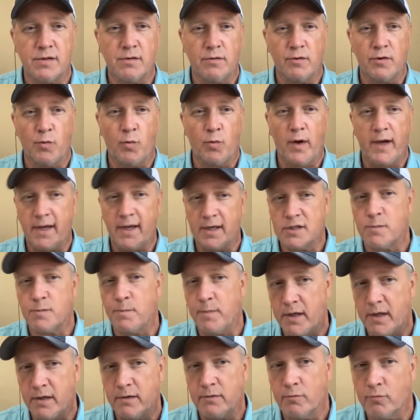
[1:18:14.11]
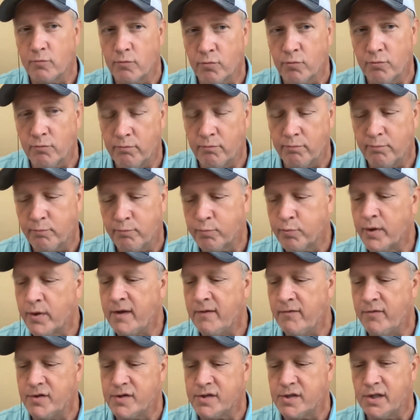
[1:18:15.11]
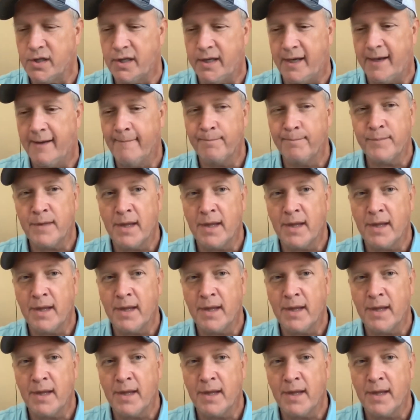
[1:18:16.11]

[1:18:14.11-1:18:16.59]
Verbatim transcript: the way it's been previously,